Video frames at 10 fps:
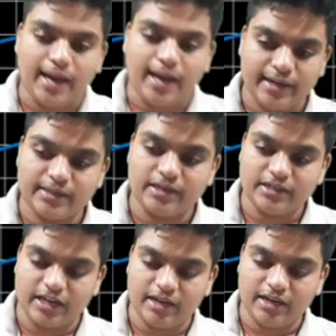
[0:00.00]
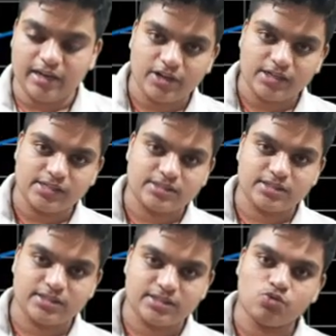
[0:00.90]
and at the time of
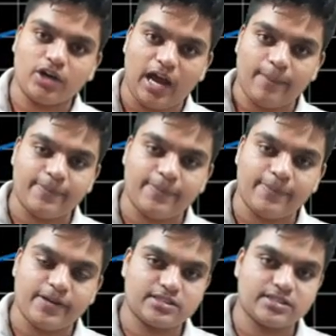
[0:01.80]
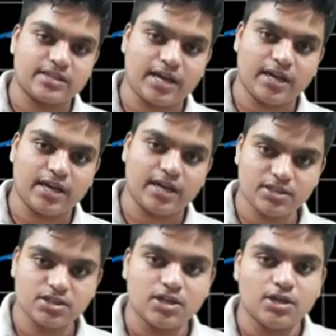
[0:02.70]
LH, what happens is this
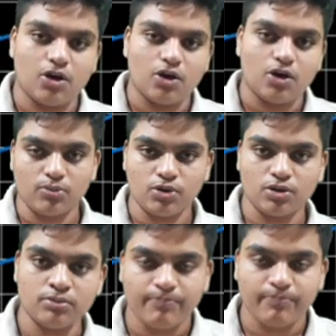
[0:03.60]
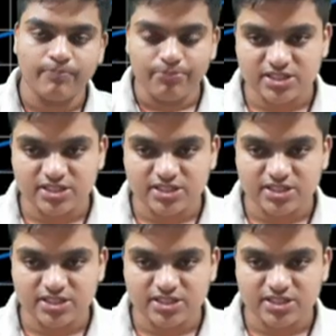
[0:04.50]
LH hormone